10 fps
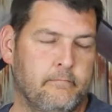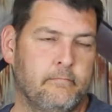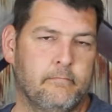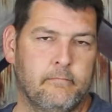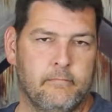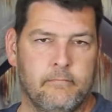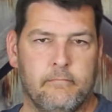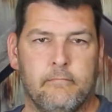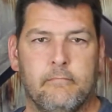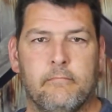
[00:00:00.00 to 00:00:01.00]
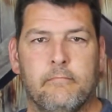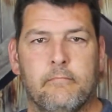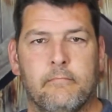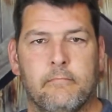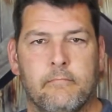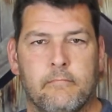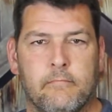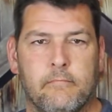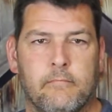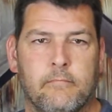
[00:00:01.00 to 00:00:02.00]

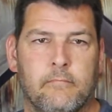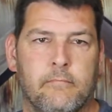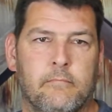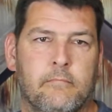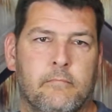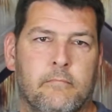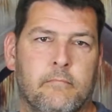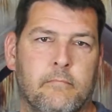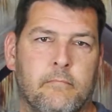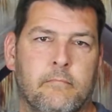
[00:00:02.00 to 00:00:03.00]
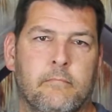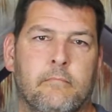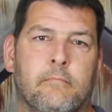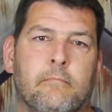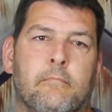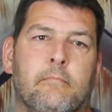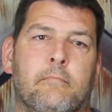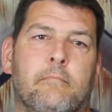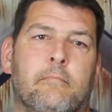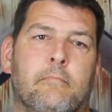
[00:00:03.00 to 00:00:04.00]

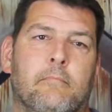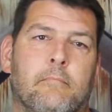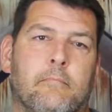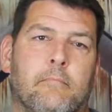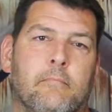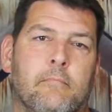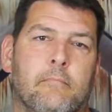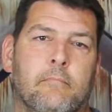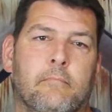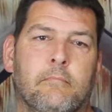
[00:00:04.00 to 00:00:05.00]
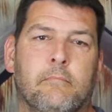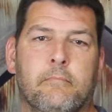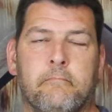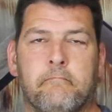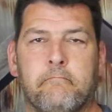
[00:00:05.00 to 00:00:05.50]
No words are spoken by the person on screen.